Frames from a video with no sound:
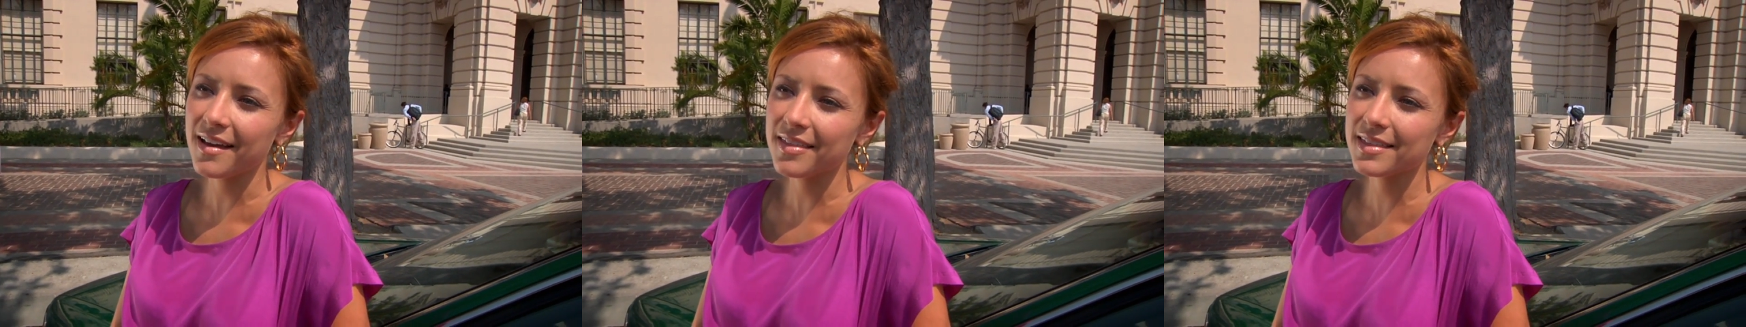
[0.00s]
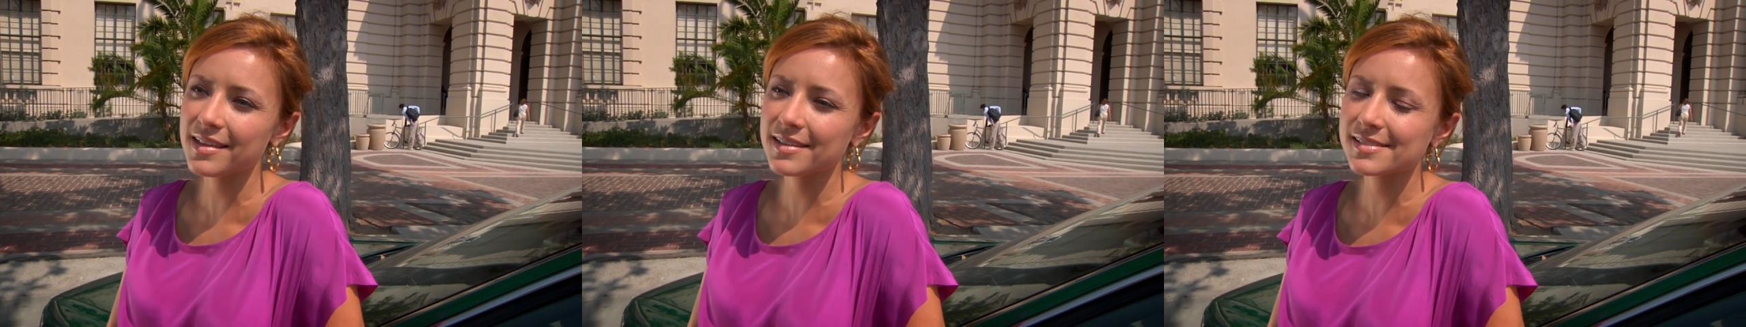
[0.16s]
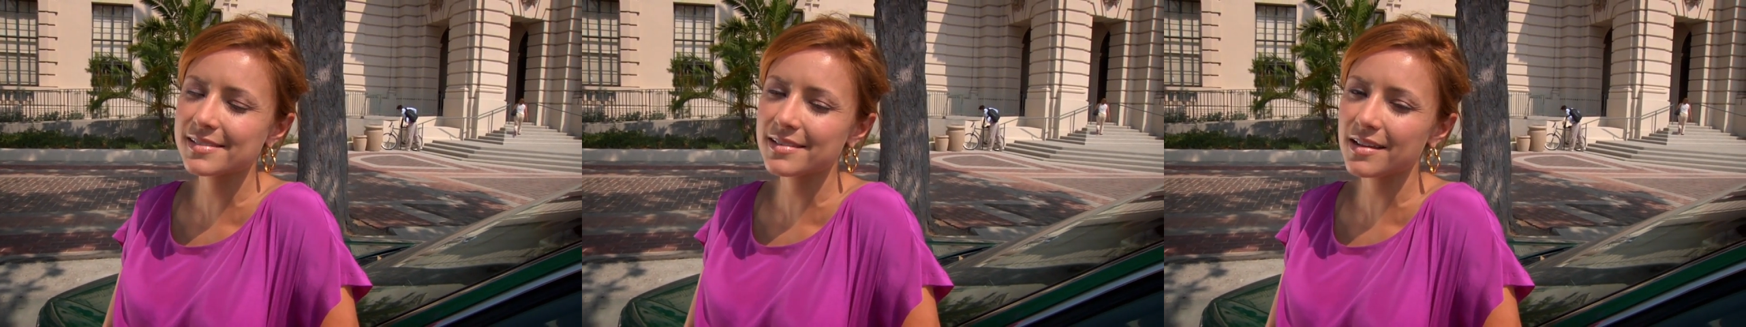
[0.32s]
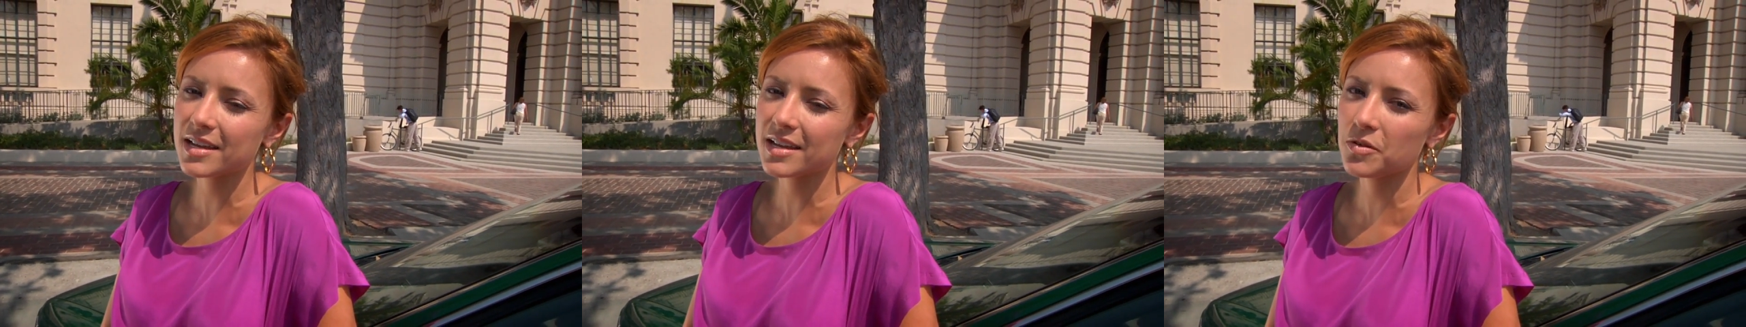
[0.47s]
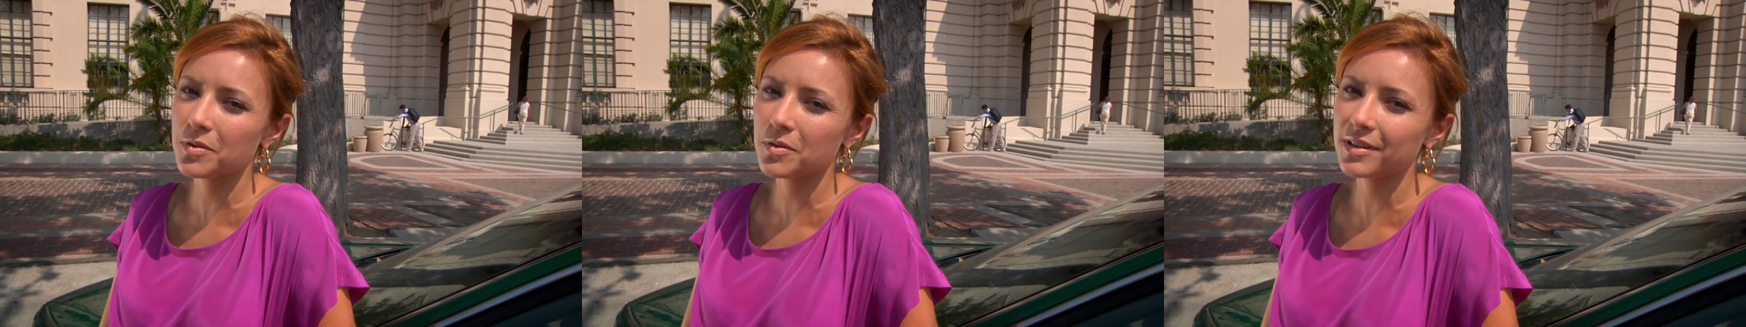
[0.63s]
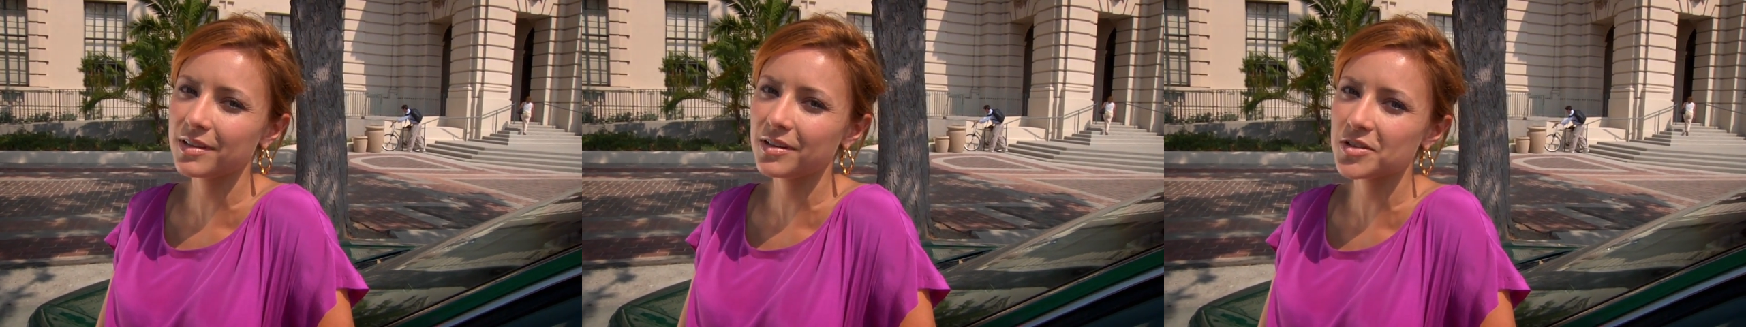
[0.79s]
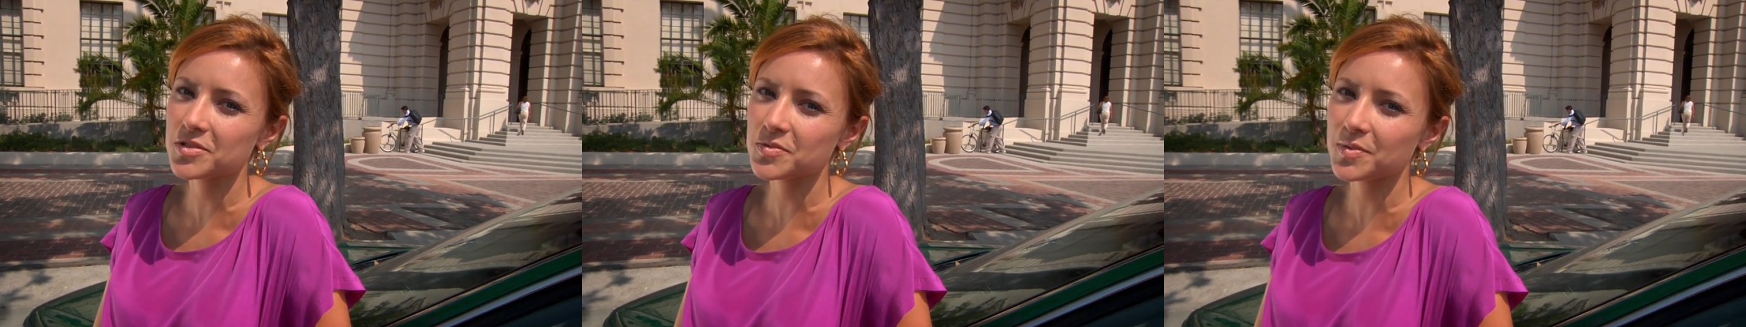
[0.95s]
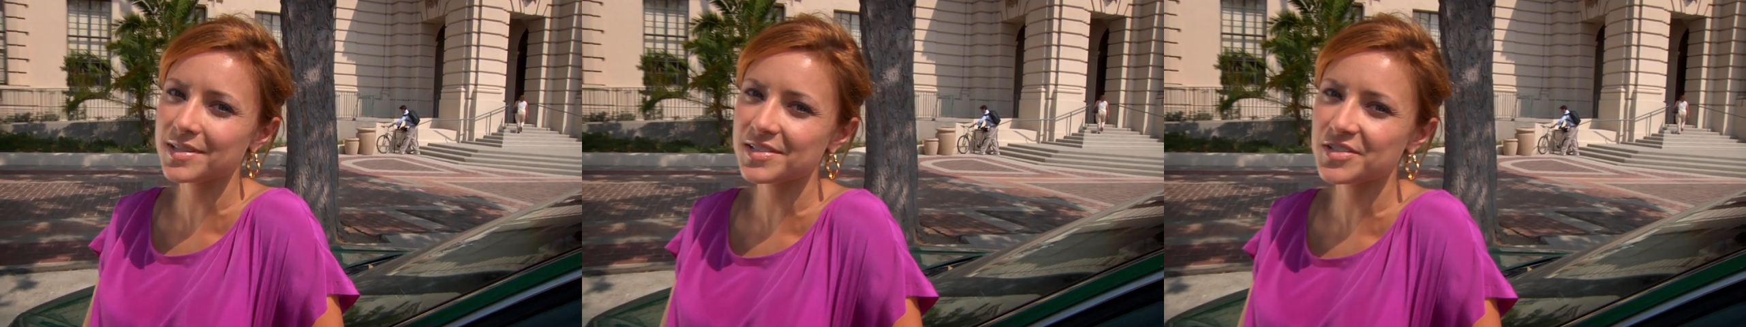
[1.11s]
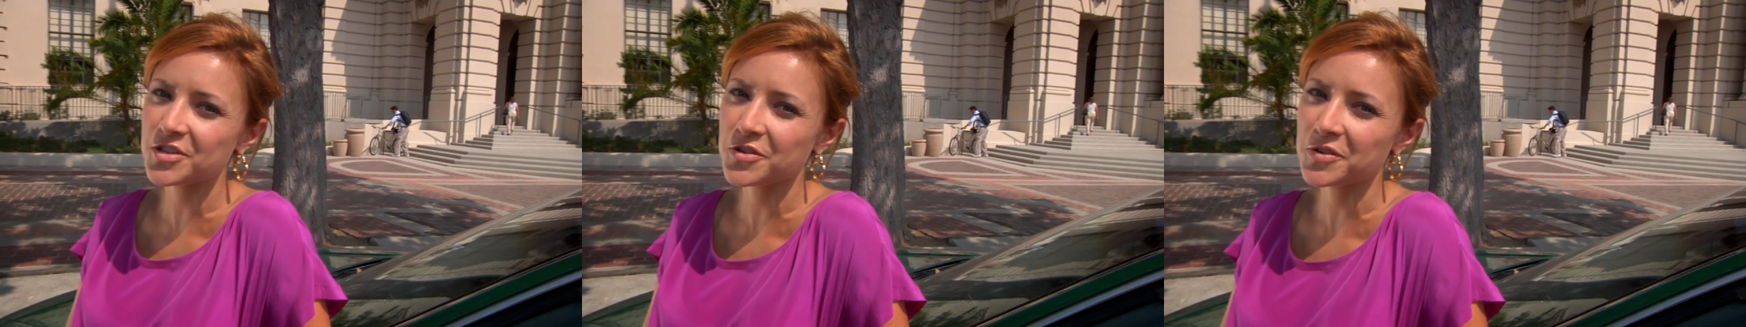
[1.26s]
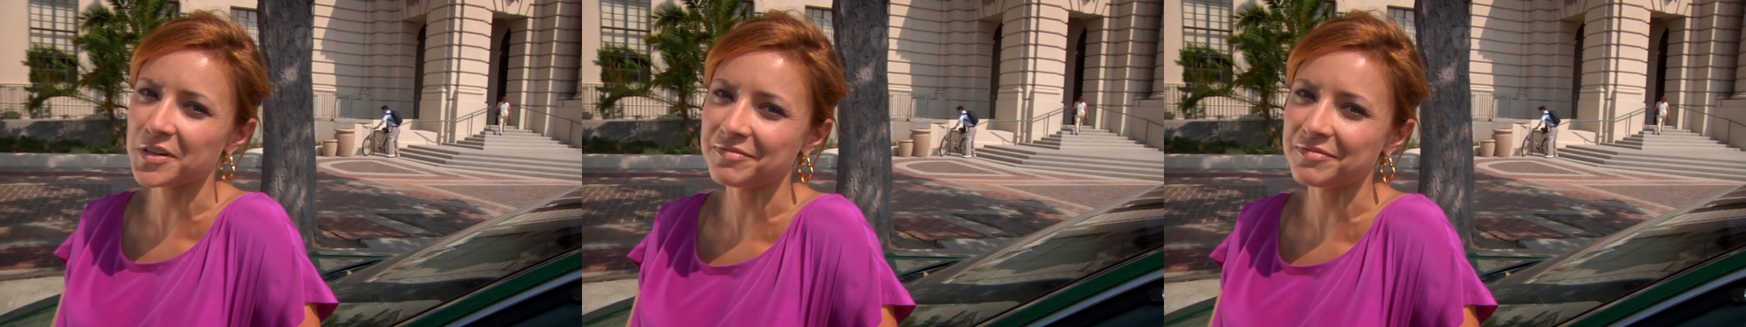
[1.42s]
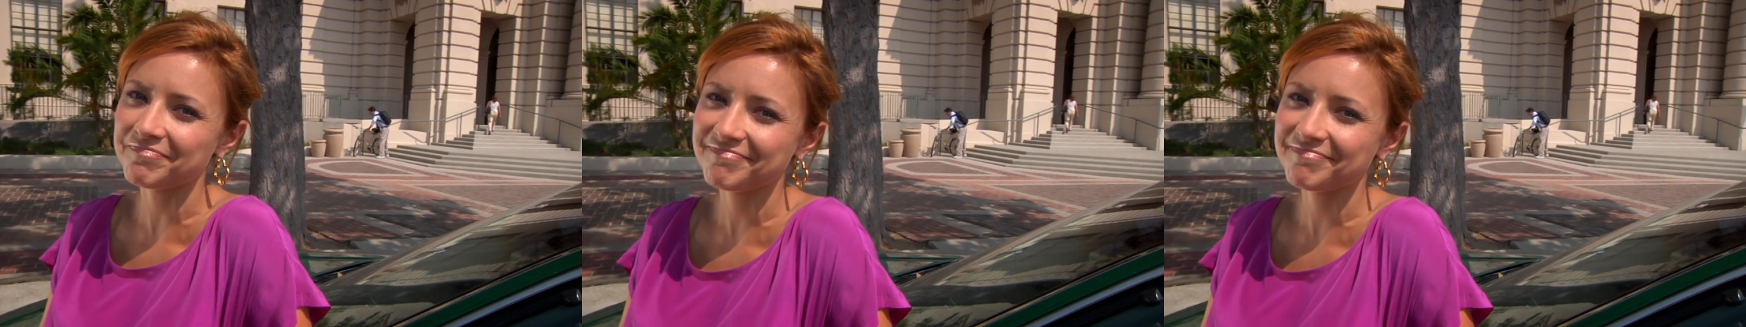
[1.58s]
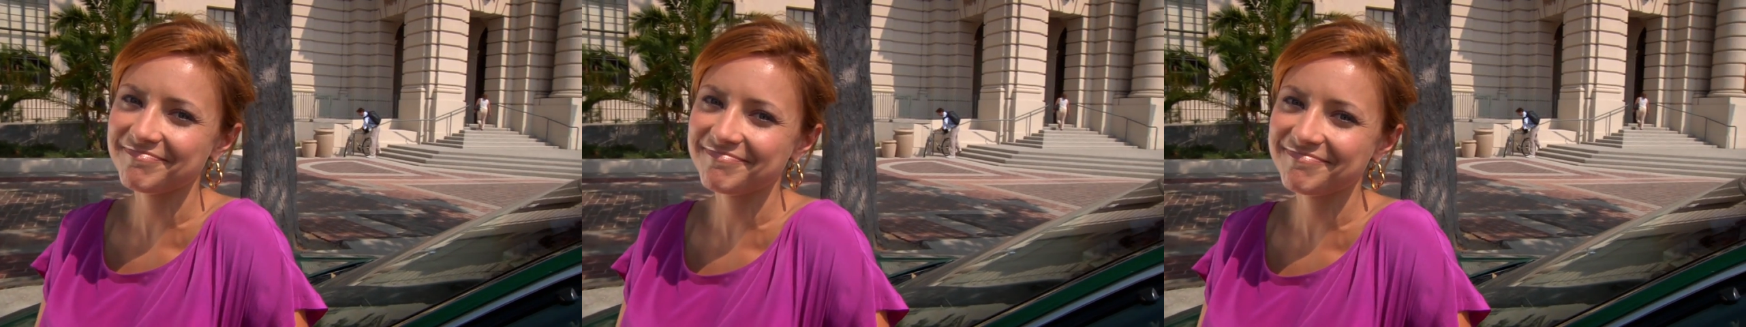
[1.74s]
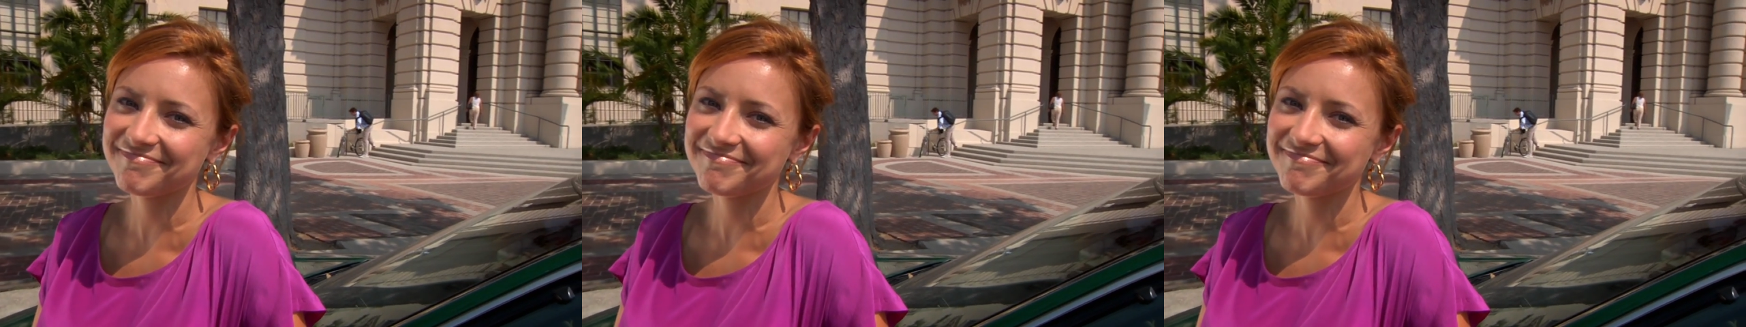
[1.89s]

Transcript: I think Stucky really knows what he's doing.